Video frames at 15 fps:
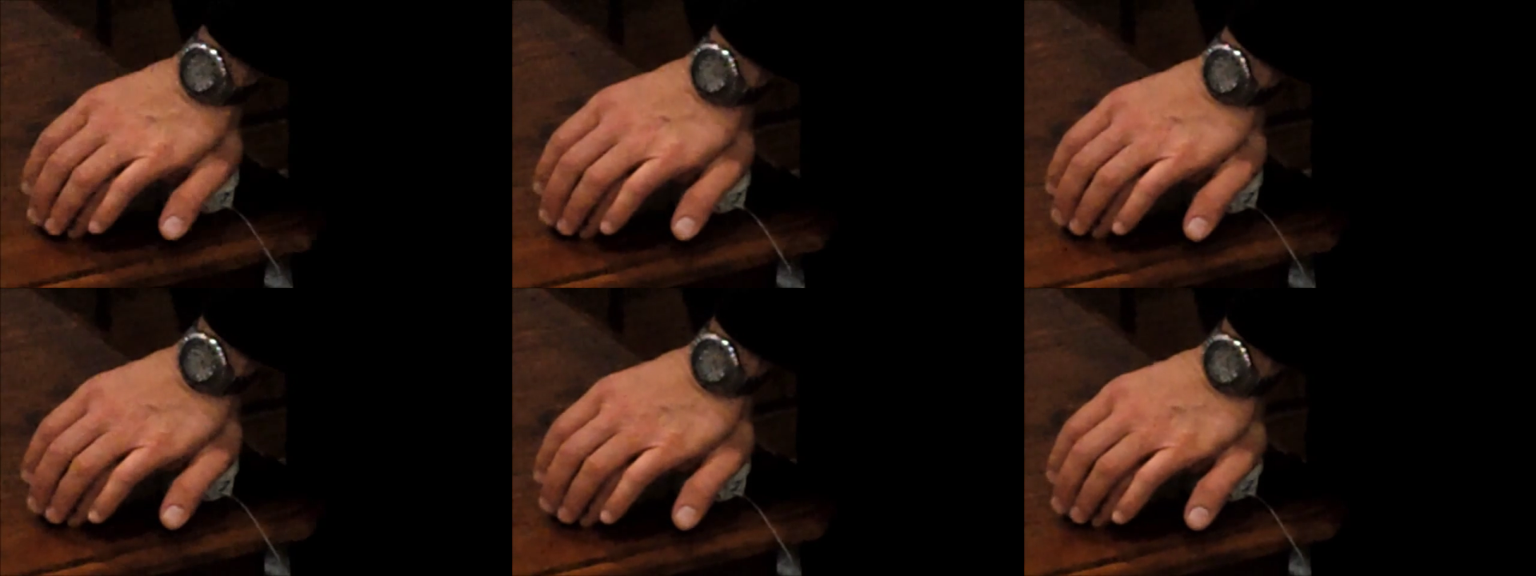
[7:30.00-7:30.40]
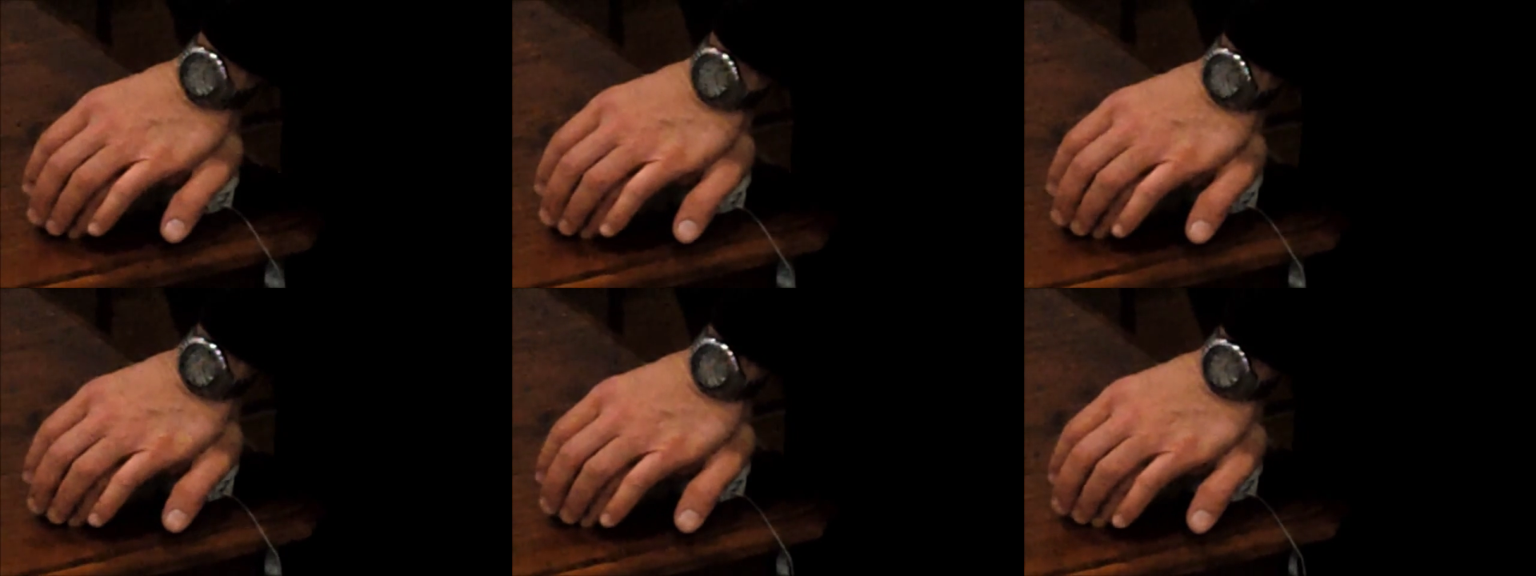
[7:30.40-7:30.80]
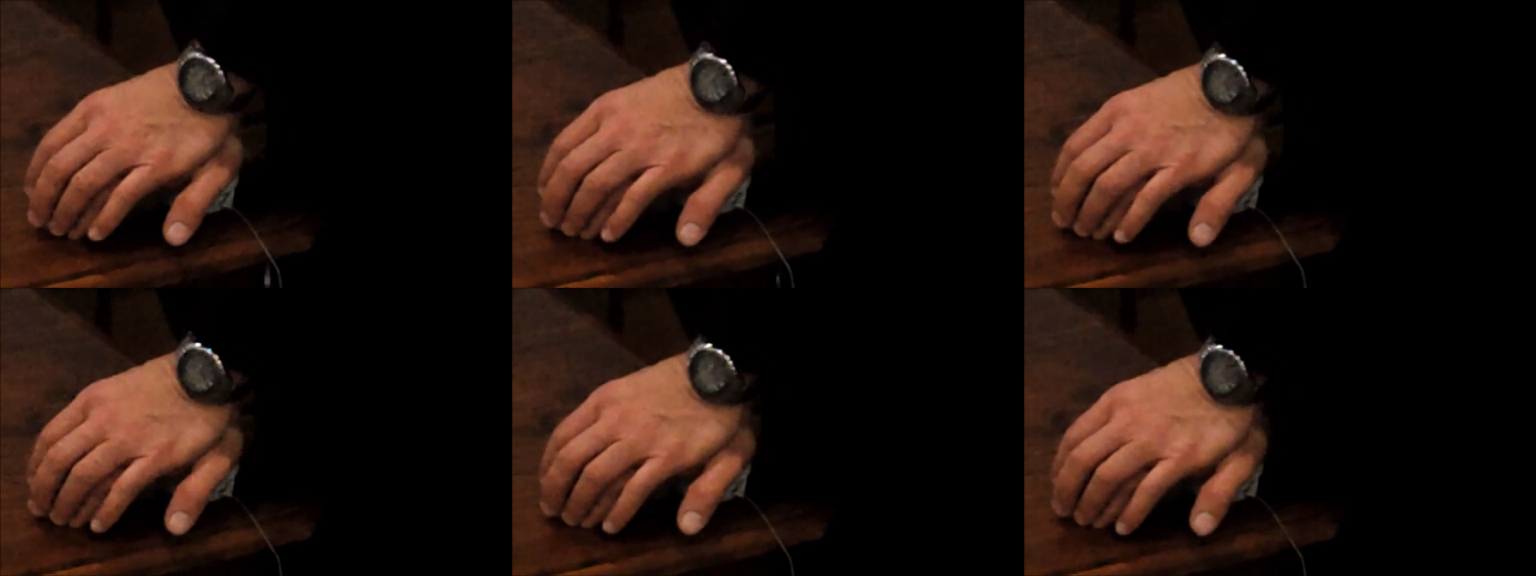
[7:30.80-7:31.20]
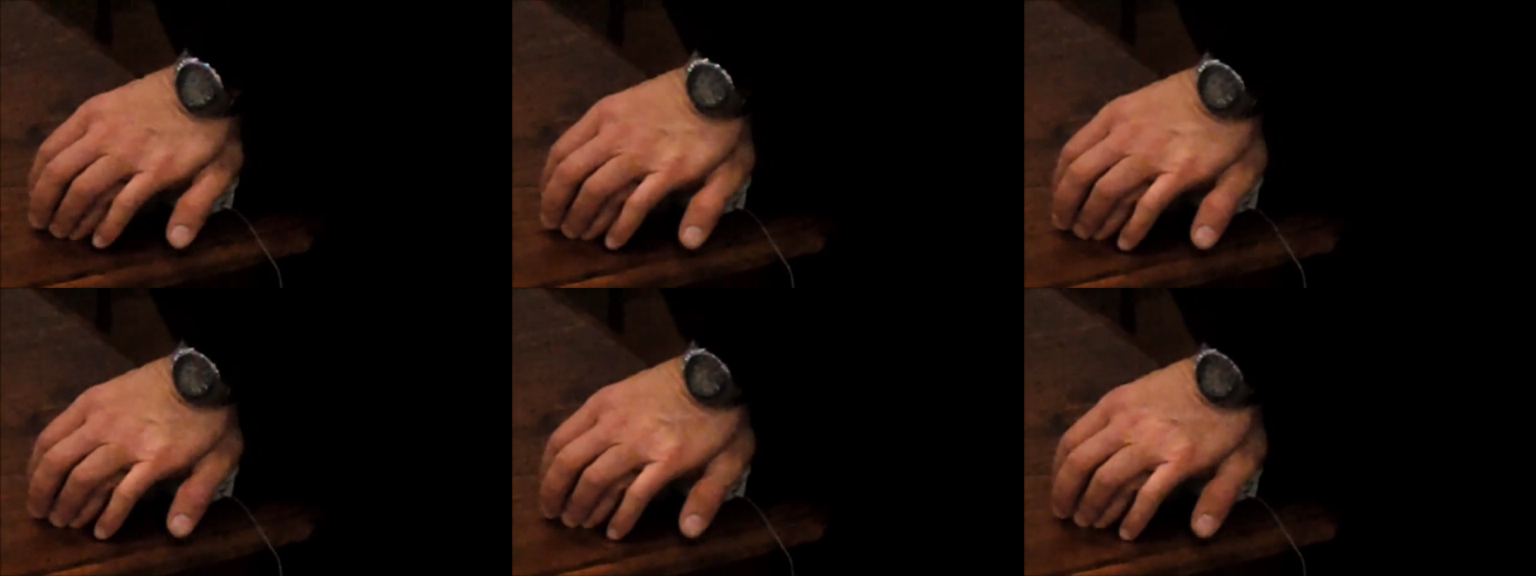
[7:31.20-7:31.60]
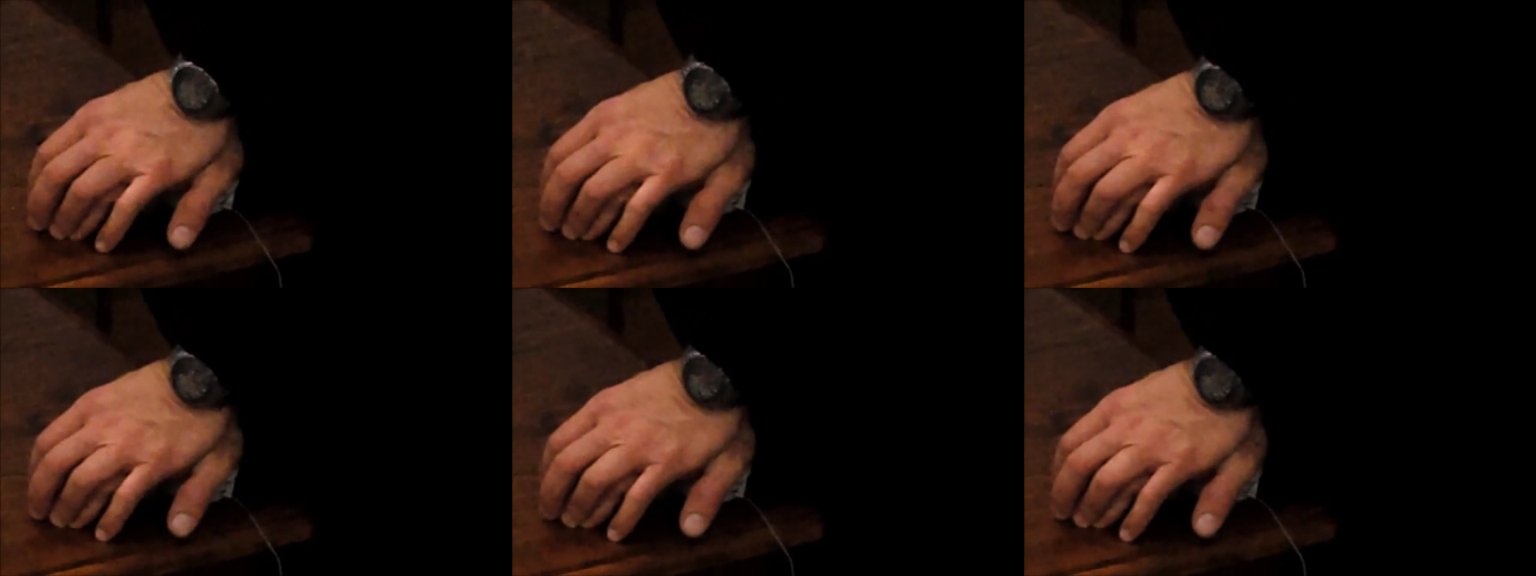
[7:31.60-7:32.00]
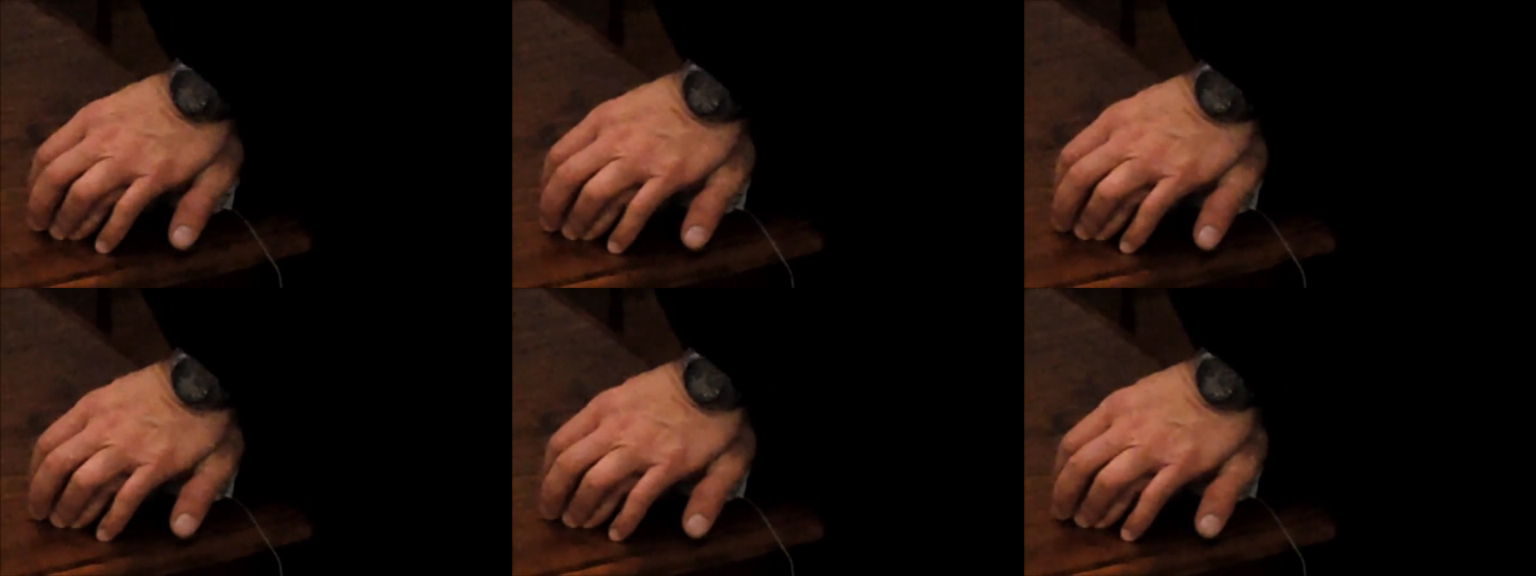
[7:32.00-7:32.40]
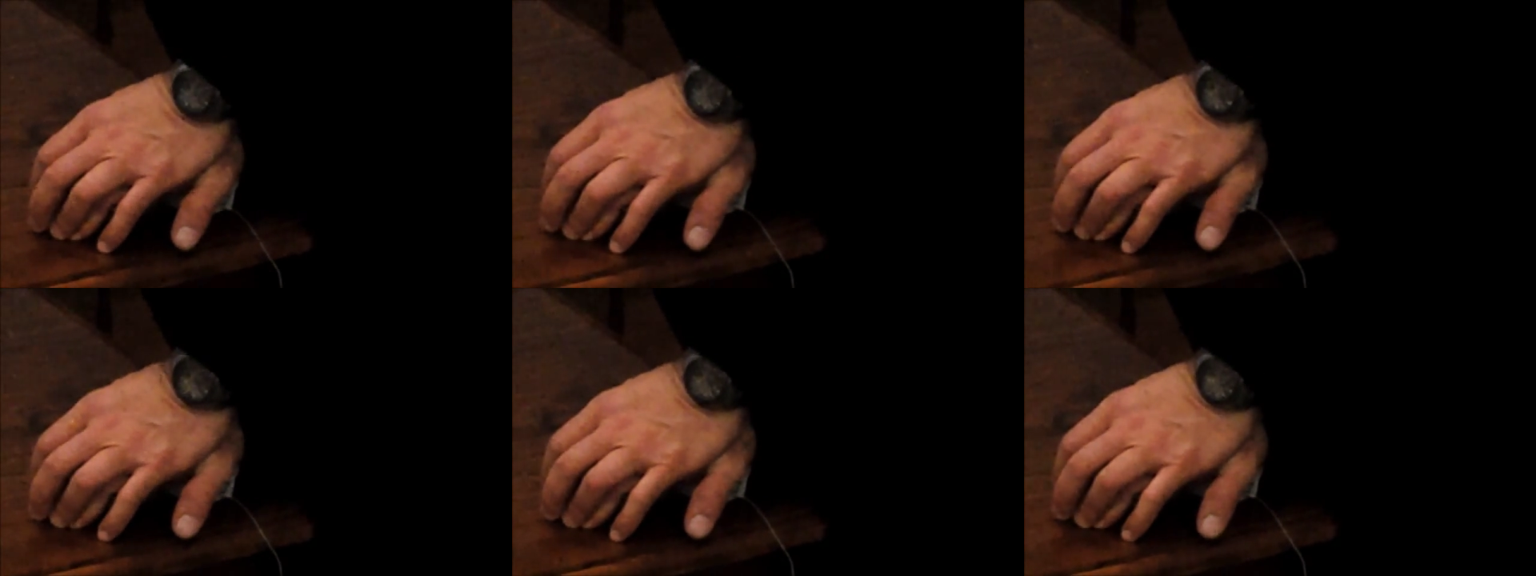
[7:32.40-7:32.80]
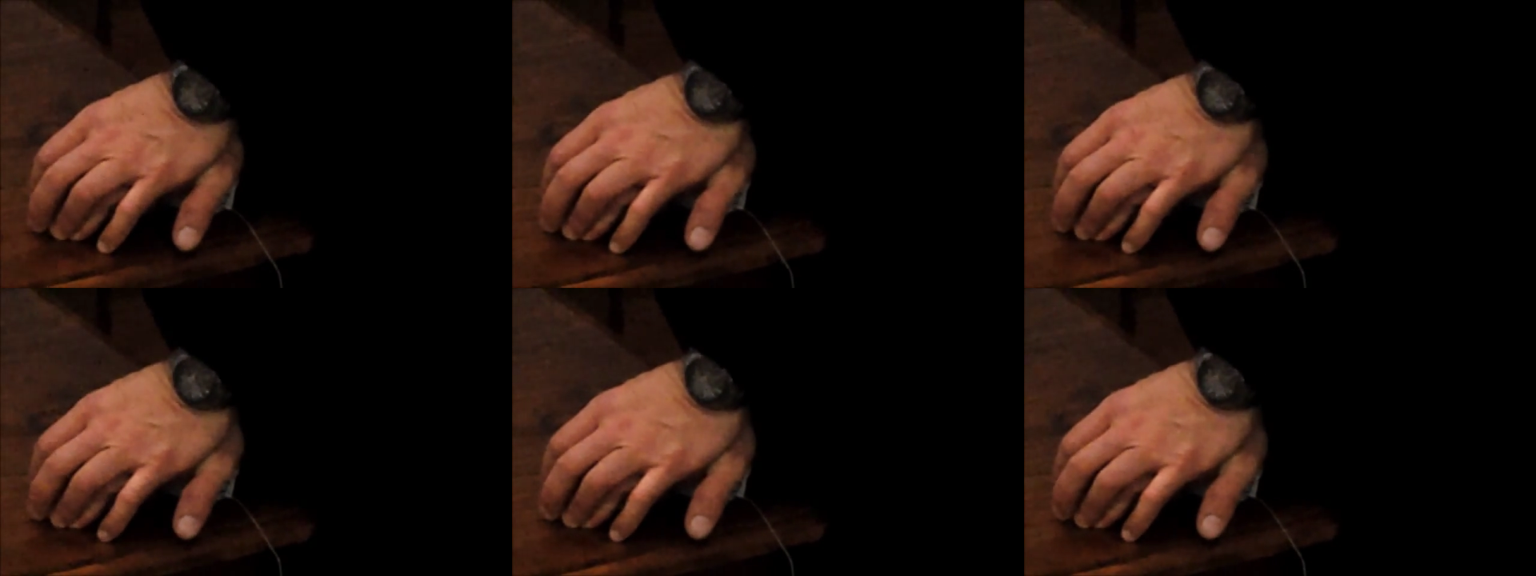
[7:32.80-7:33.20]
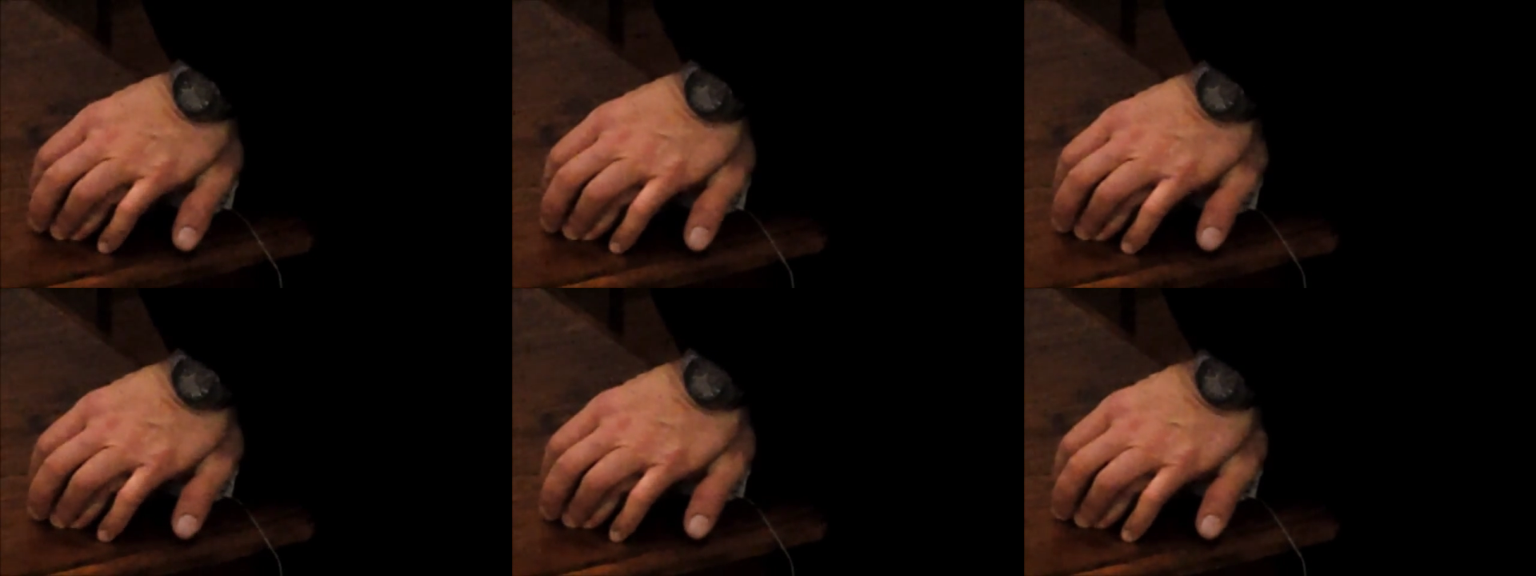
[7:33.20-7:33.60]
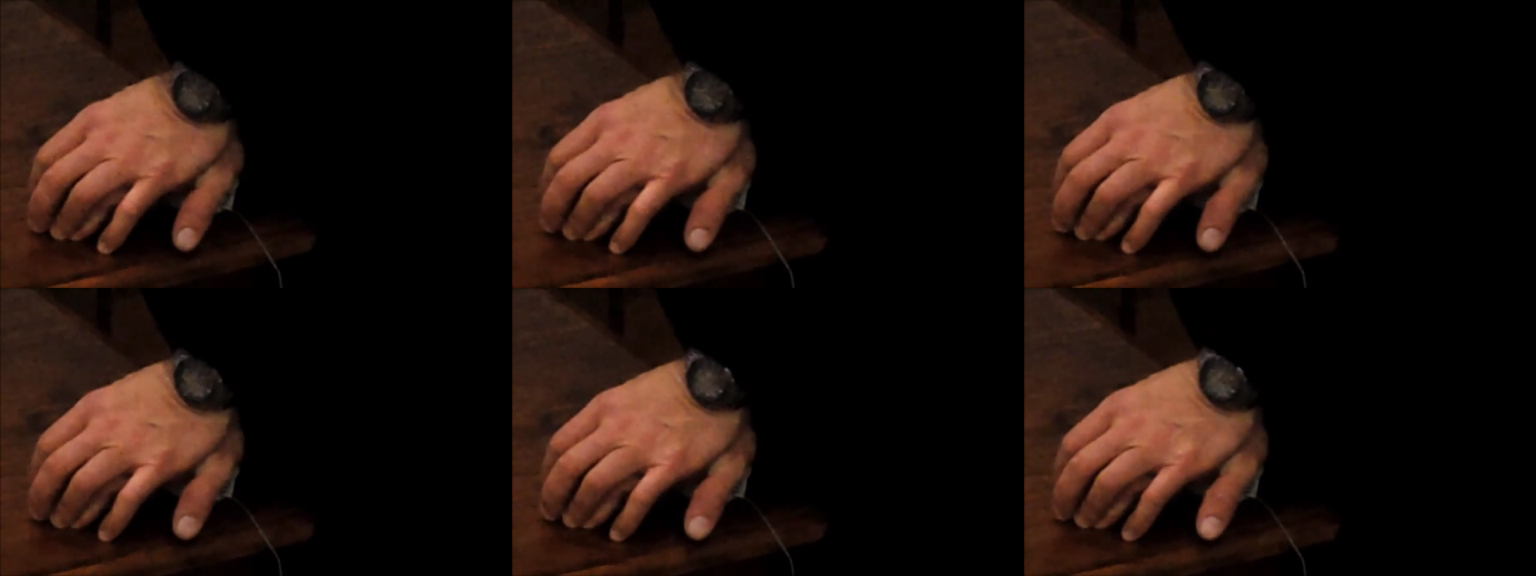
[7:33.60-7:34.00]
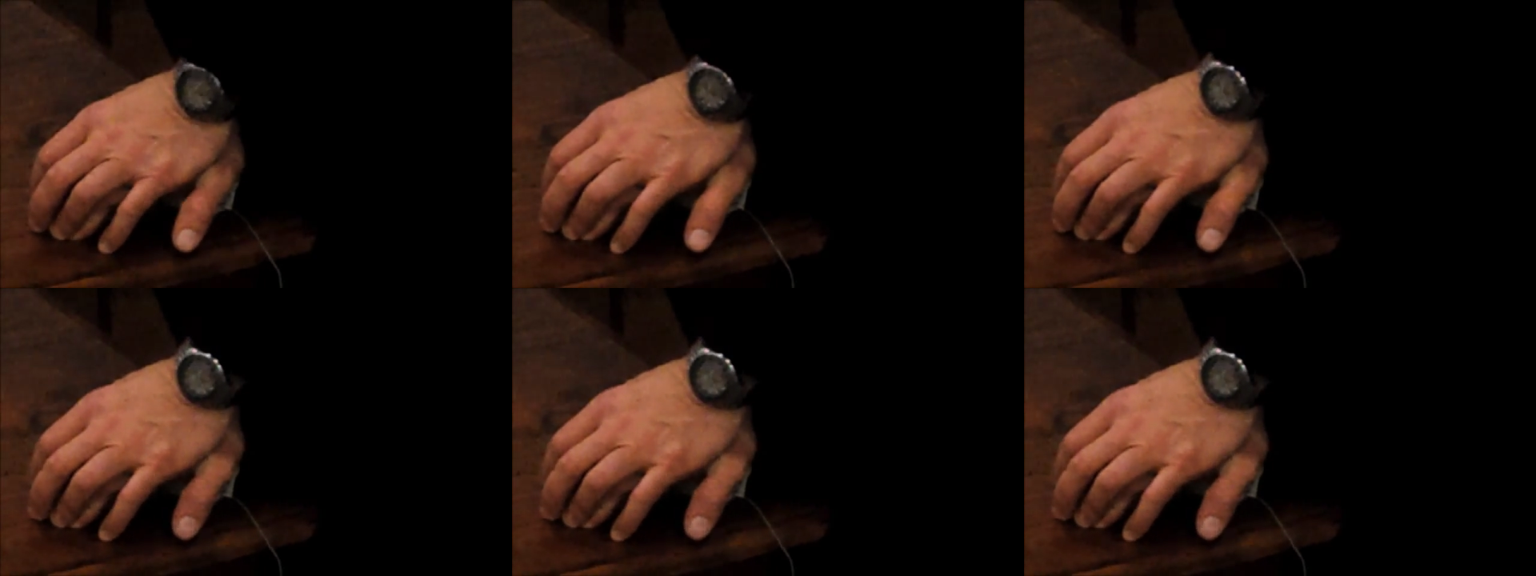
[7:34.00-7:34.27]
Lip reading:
(no speaker visible)